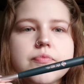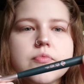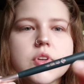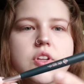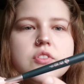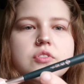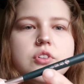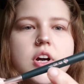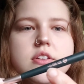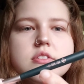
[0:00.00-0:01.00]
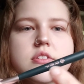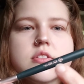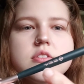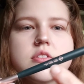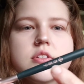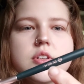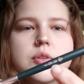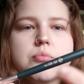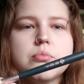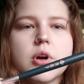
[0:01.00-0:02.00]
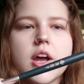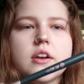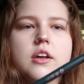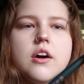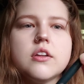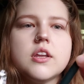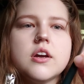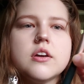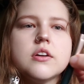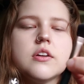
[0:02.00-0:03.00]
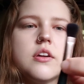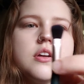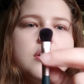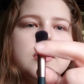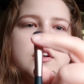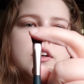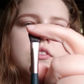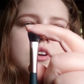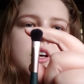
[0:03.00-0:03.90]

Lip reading: It's got the Florasis branding on there. We